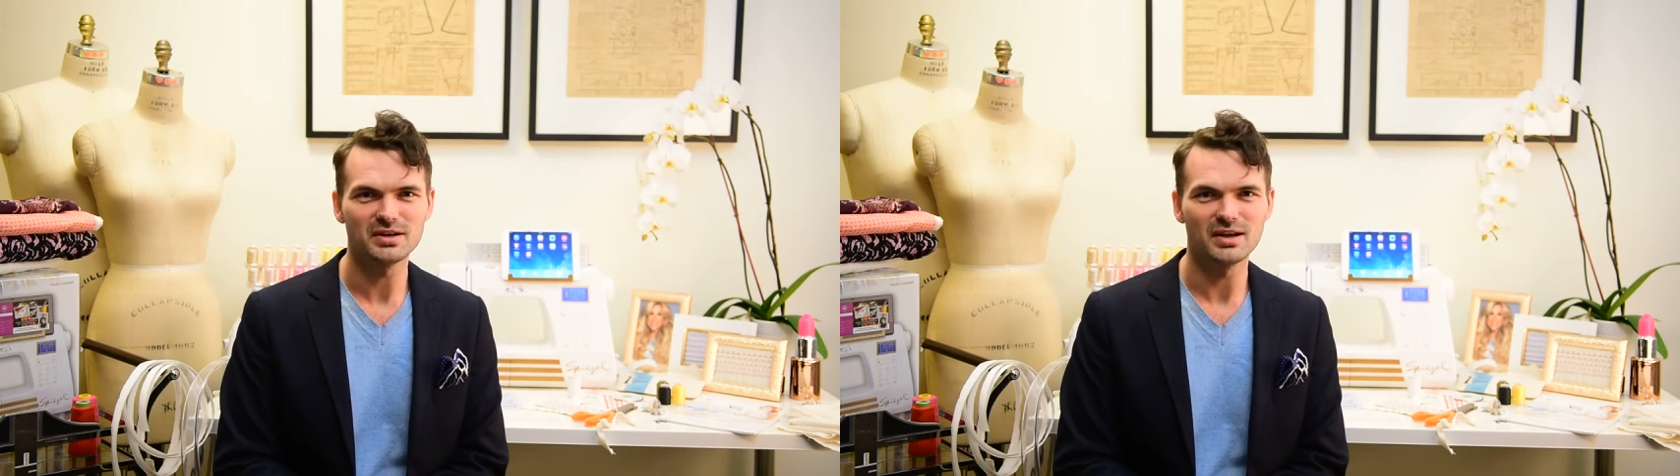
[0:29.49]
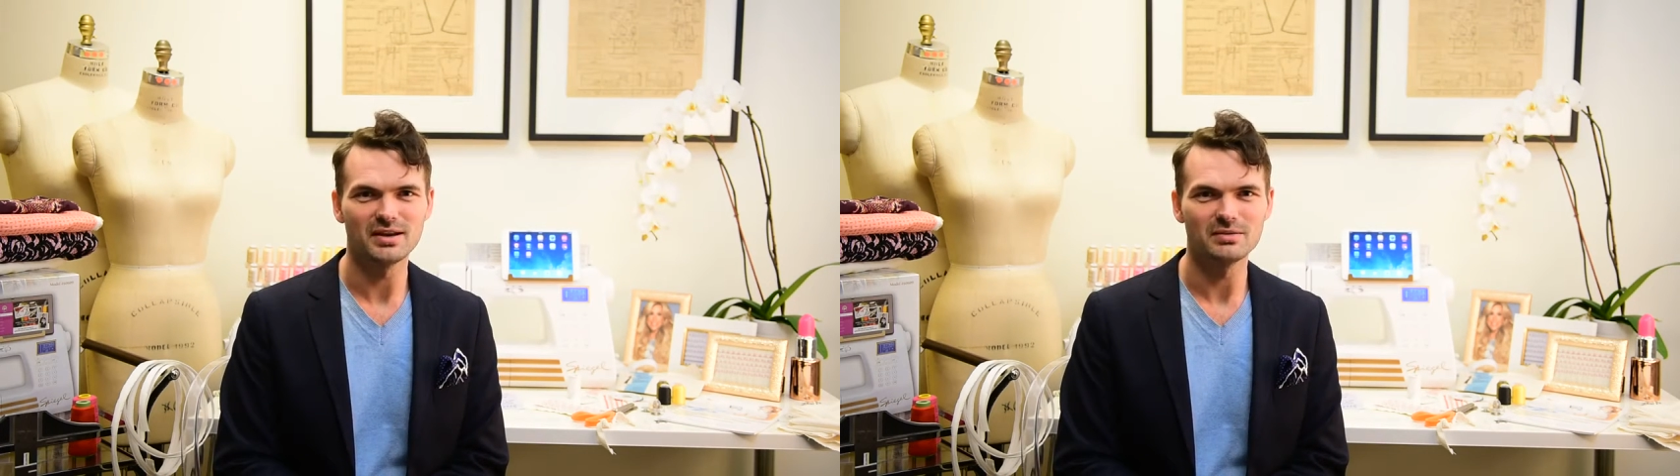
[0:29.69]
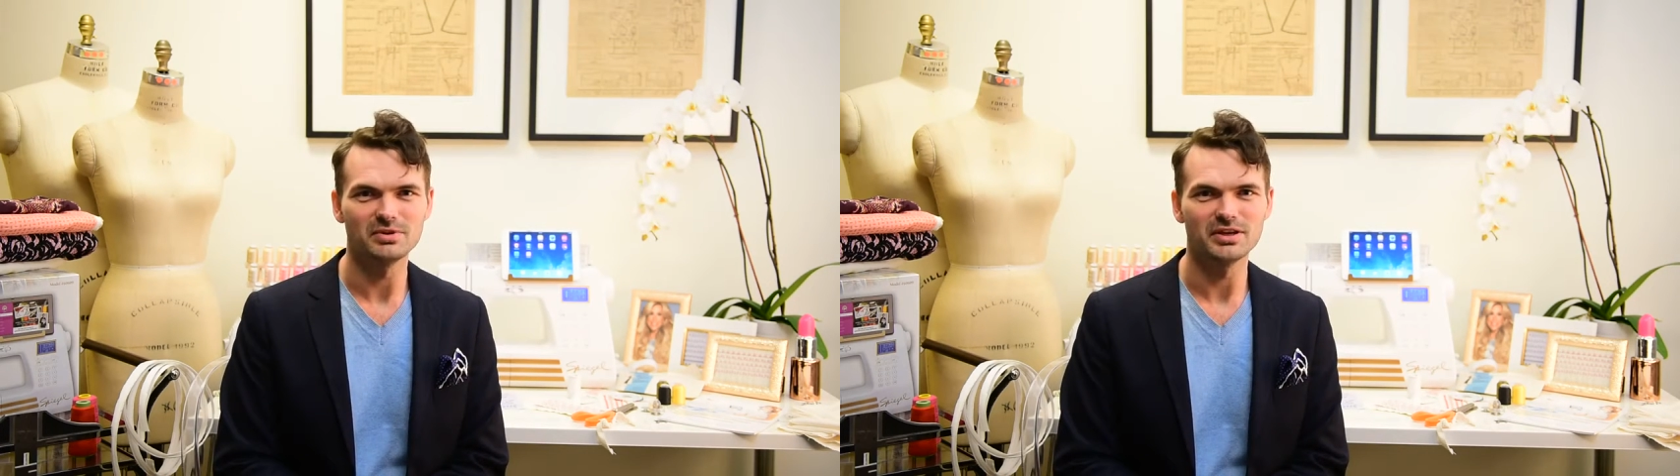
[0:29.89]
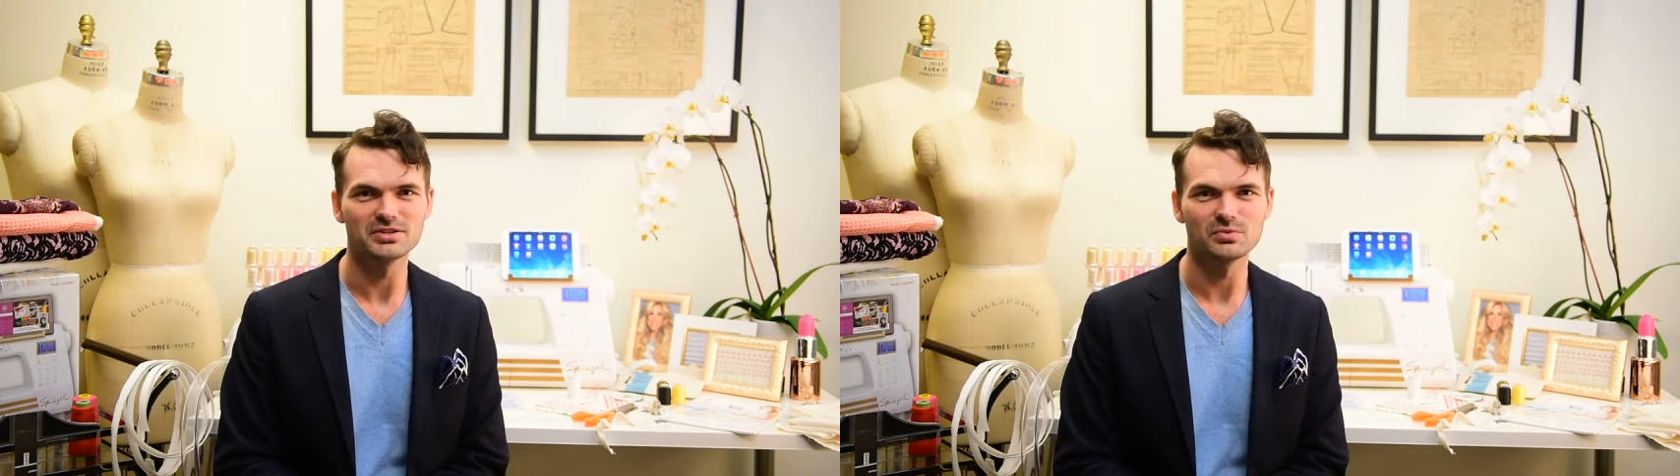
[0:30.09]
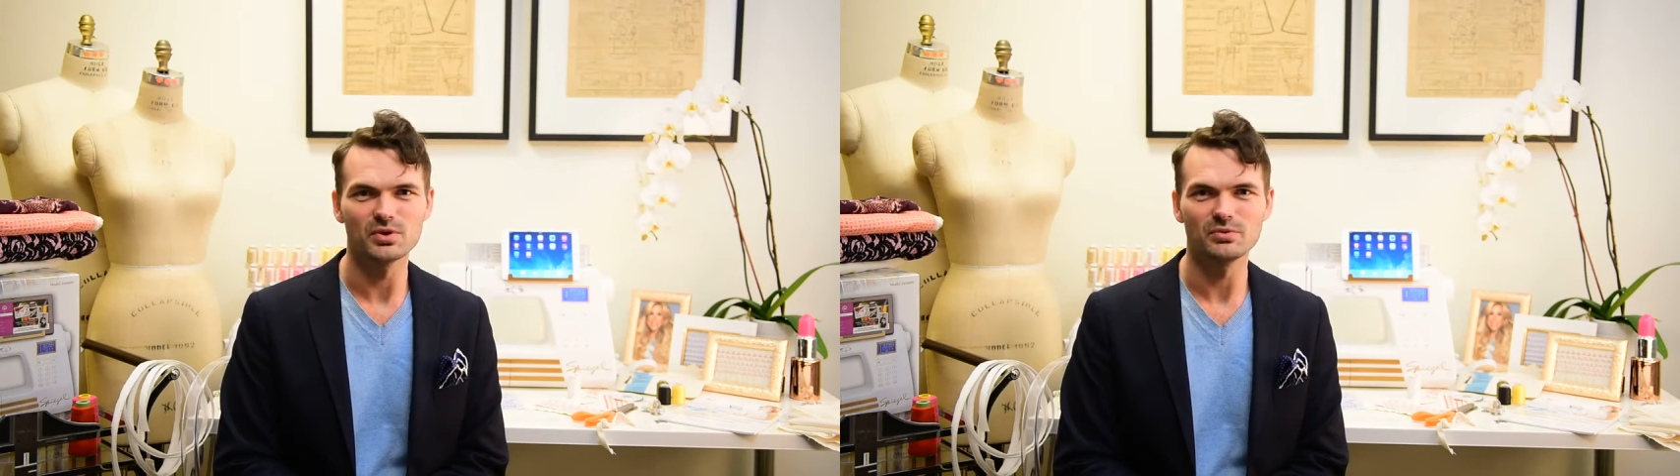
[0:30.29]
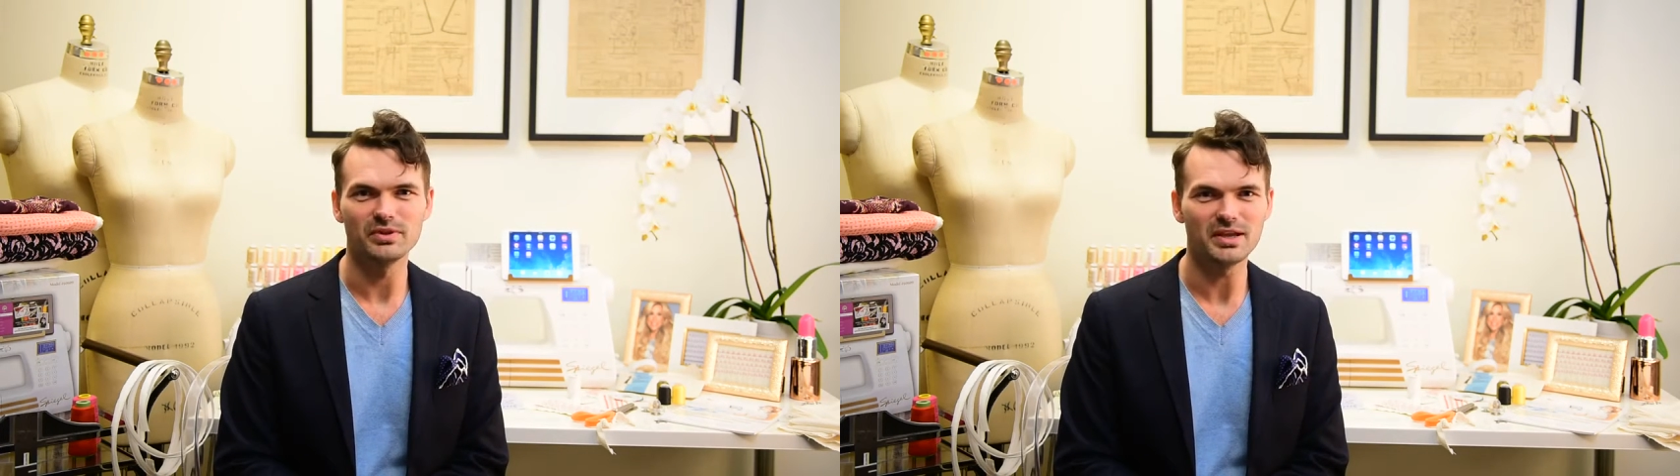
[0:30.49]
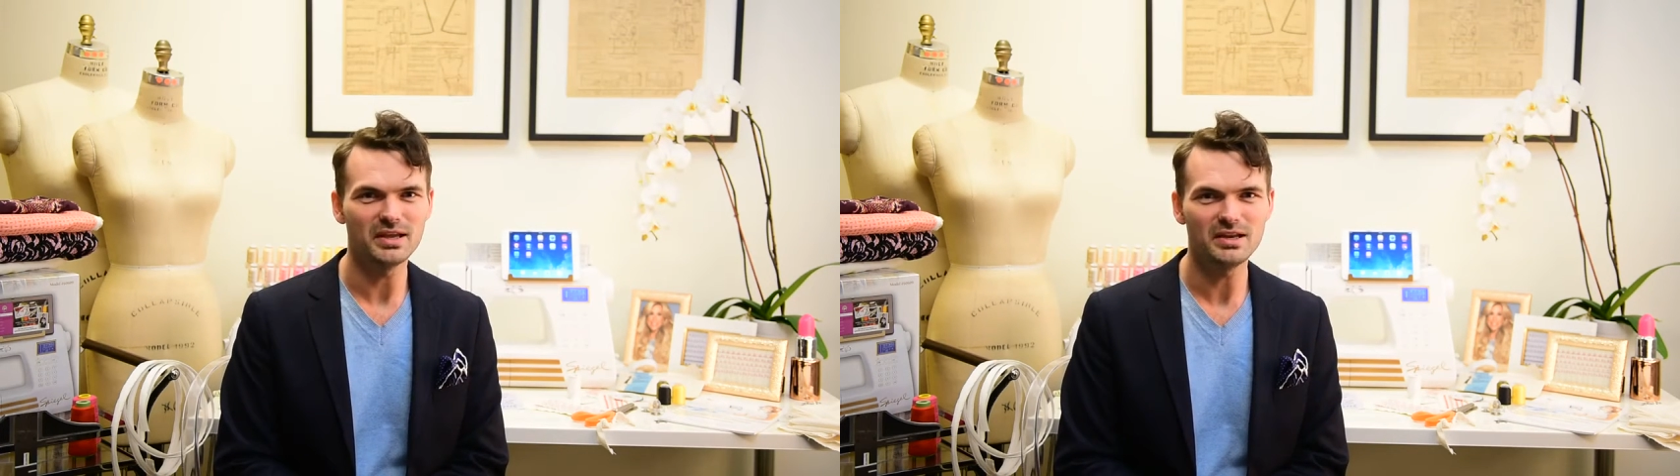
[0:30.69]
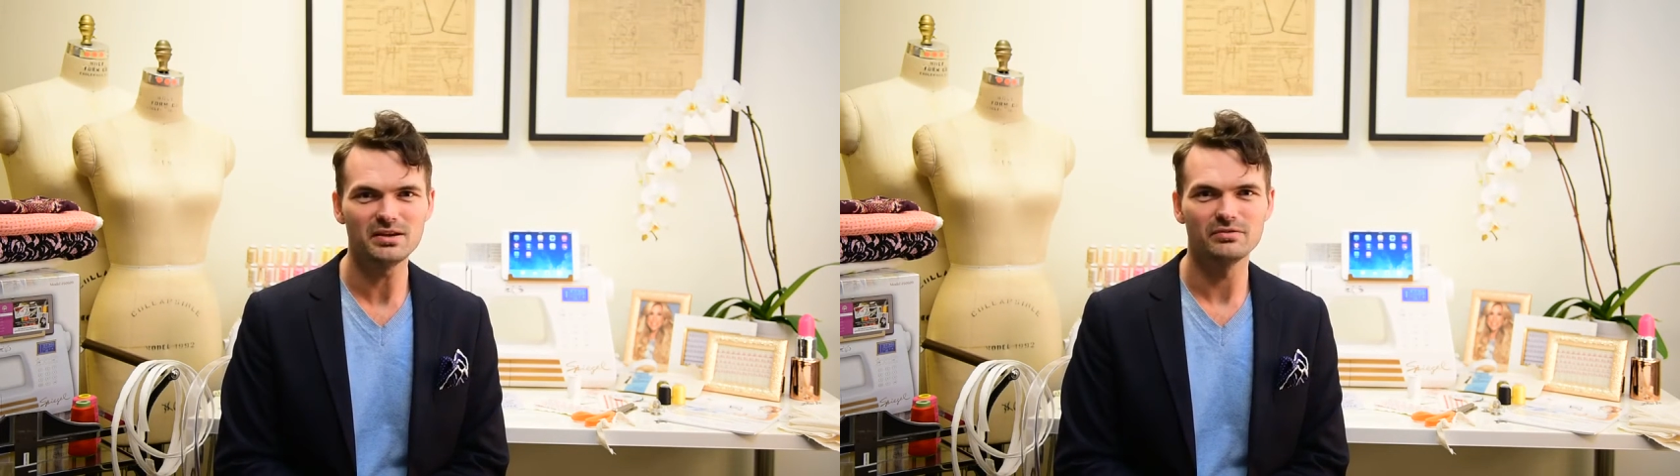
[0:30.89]
enabling it to work with
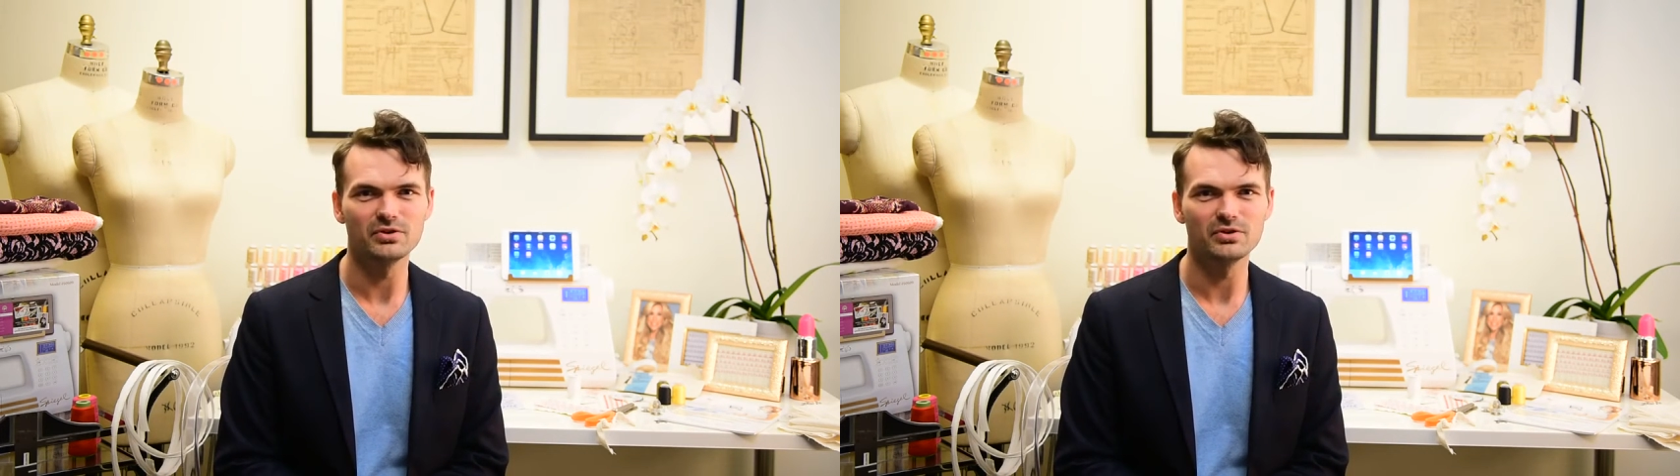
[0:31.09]
any of